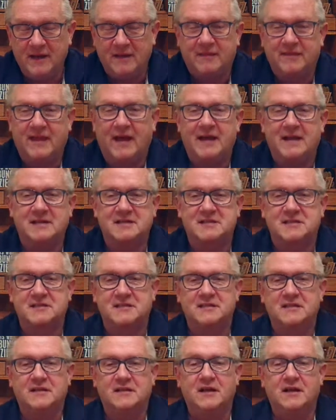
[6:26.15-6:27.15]
Hey,
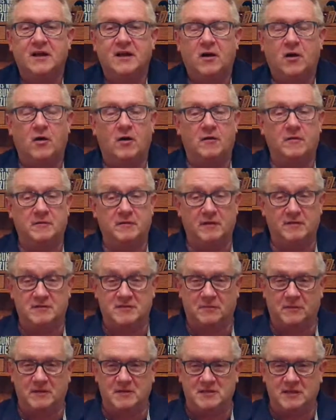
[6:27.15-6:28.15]
thanks. Oh,
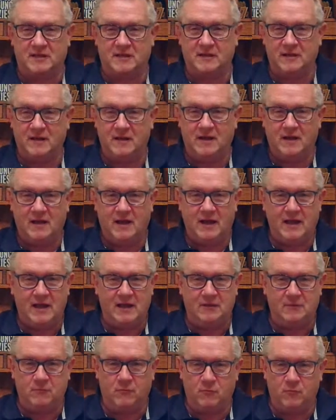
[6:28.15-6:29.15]
somebody said,
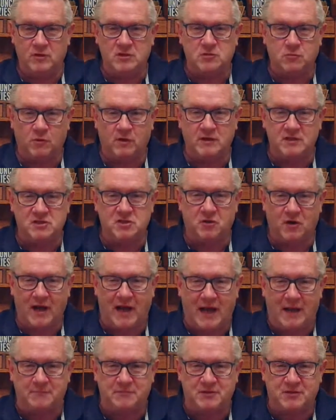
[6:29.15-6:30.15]
hey, which one is your
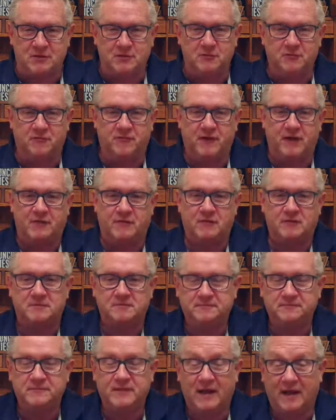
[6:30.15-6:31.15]
absolute favorite?
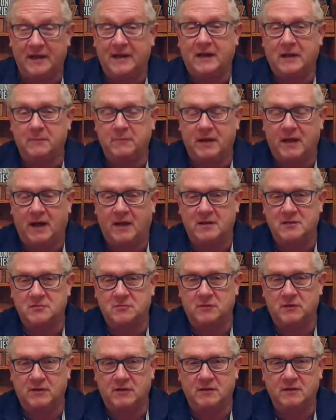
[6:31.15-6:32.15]
I got to be
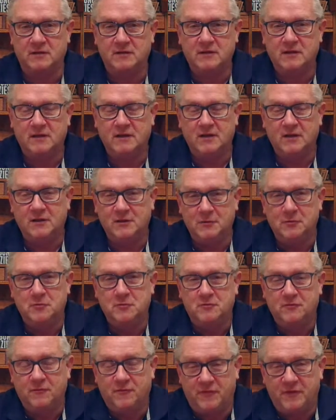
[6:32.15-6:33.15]
honest with you.
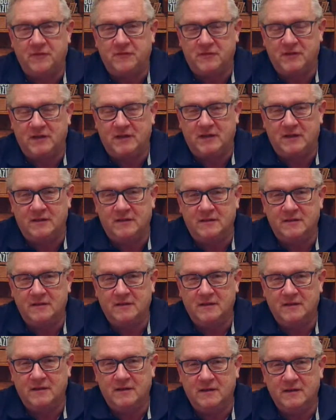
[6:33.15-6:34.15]
Luke 15,
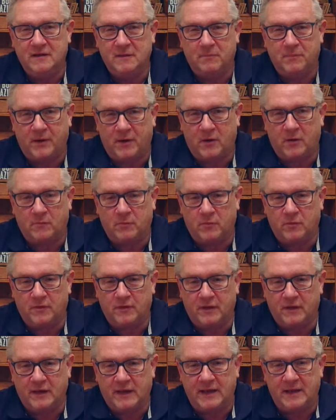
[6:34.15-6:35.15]
the parable
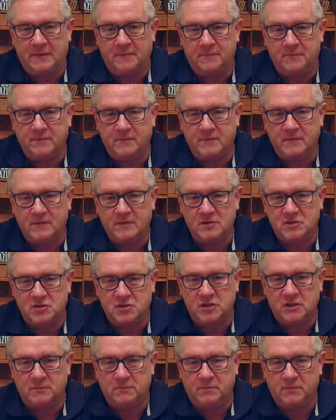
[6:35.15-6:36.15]
of the lamb, the
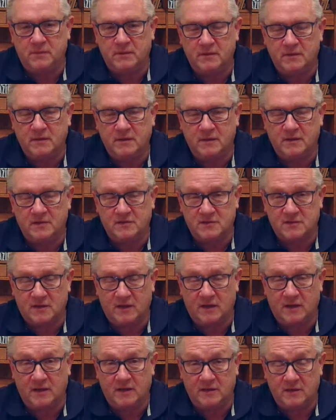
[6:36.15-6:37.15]
sheep, and
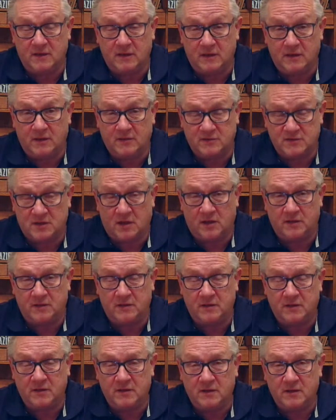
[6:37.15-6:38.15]
the
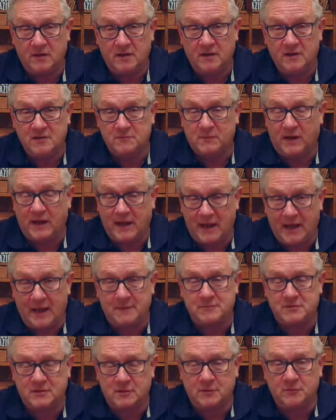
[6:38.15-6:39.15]
son is my
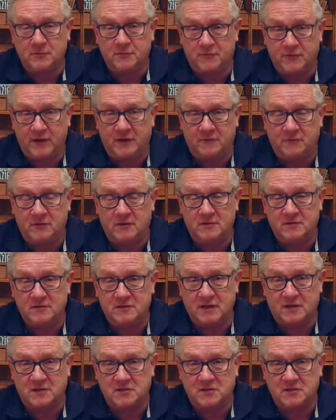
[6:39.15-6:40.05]
absolute favorite